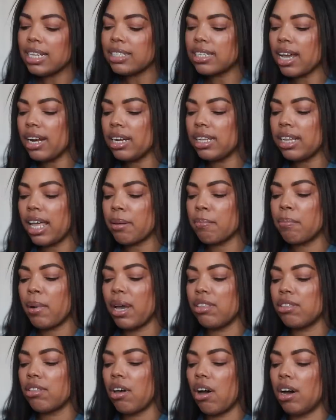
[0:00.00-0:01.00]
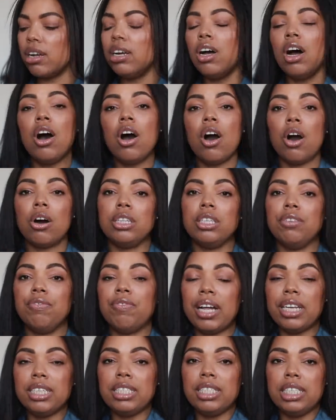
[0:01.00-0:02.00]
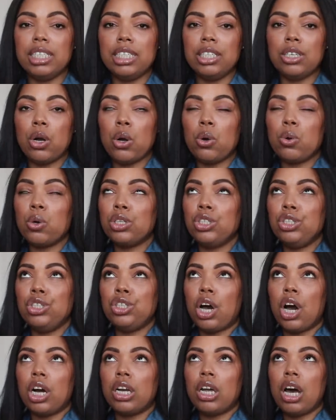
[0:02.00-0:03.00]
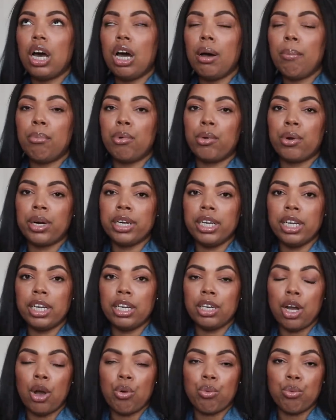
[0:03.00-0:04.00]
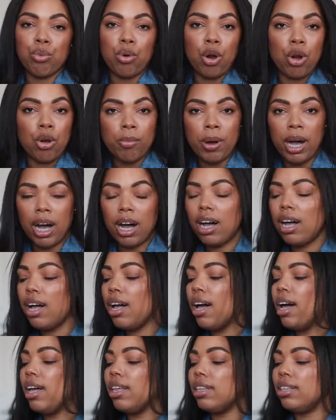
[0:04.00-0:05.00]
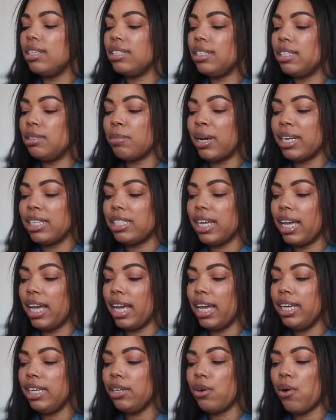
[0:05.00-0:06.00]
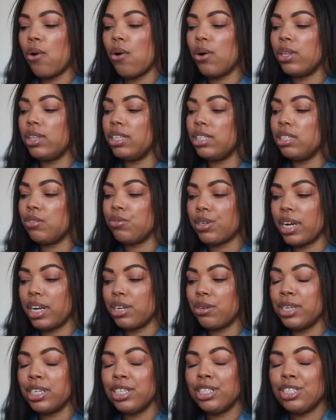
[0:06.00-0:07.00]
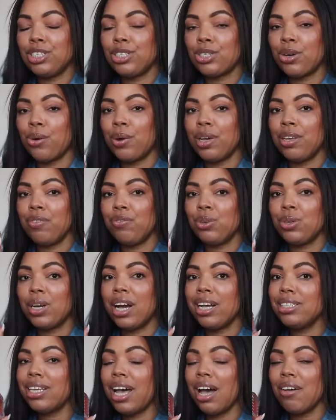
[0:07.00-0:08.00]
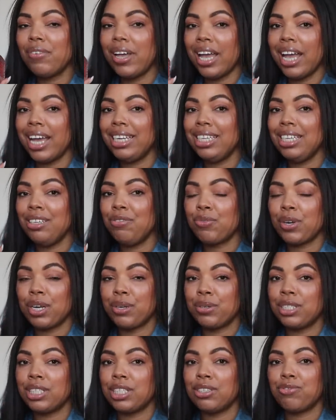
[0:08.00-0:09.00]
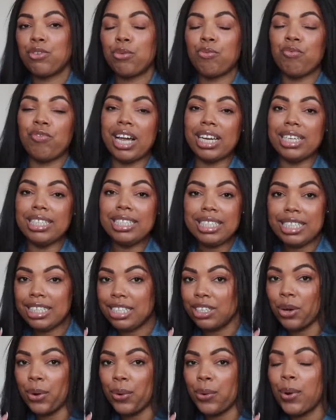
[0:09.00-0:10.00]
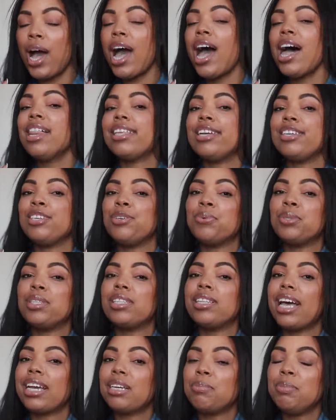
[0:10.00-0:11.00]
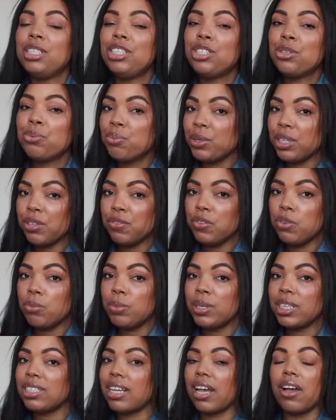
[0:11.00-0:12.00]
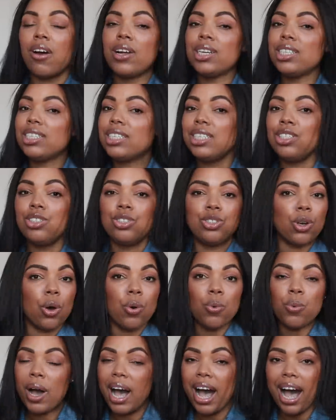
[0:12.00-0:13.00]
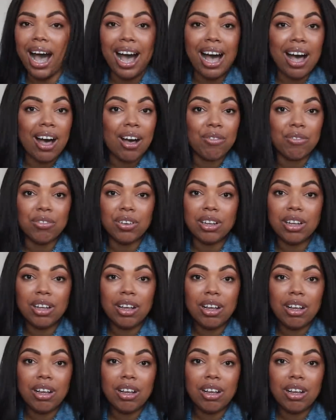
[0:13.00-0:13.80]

That's kind of like my thought on the Valentino Donna Born in Roma. This is my take on this fragrance. So if you guys have any fragrances from Valentino that you would like me to review, because I honestly don't have